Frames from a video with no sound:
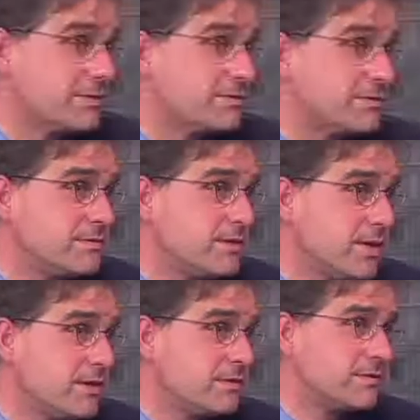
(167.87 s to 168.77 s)
Yeah,
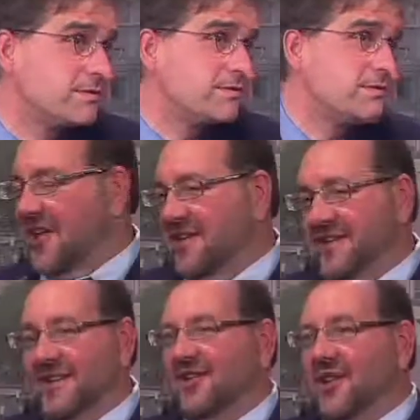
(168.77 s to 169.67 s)
and
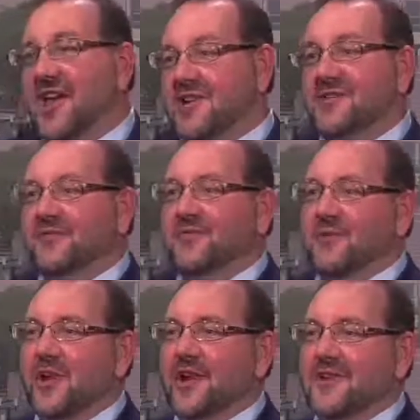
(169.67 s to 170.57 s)
getting a lot of use from what I